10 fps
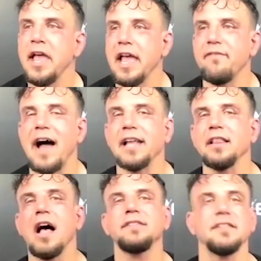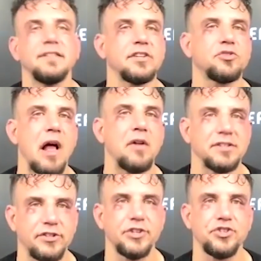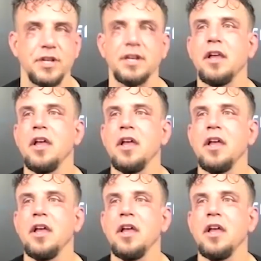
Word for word: If I had lost a six round decision,